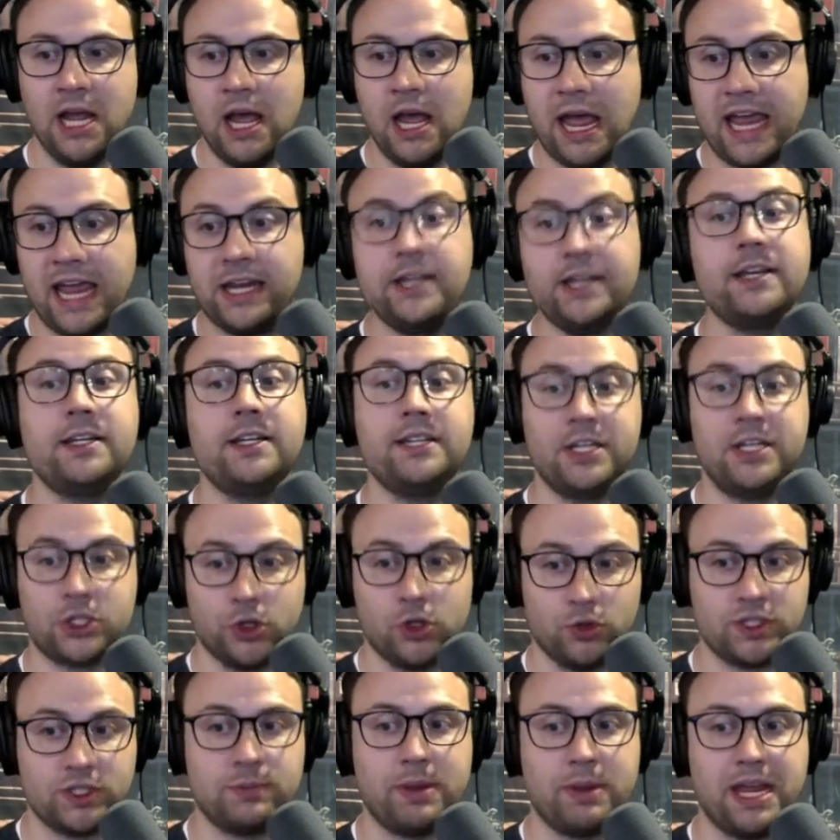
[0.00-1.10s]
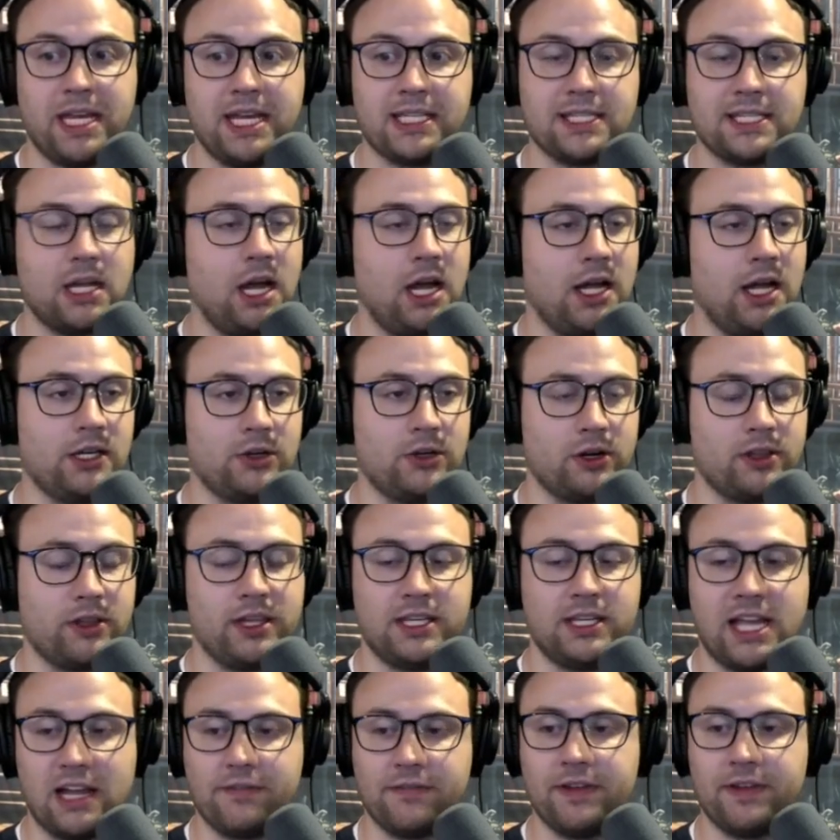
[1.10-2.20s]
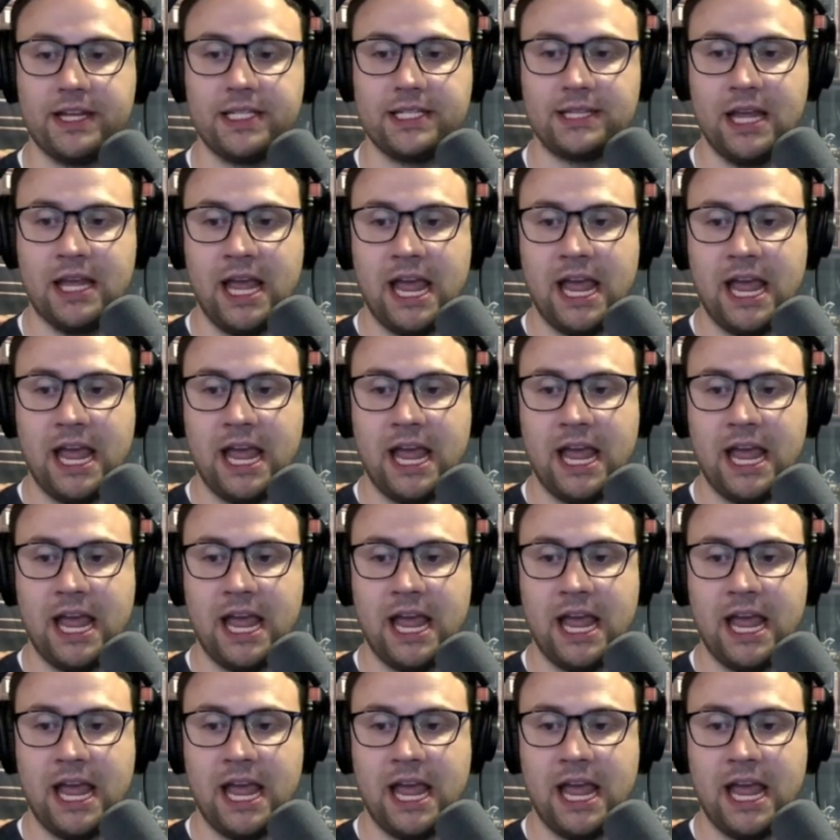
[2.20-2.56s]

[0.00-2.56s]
and an additional space during the attack phase.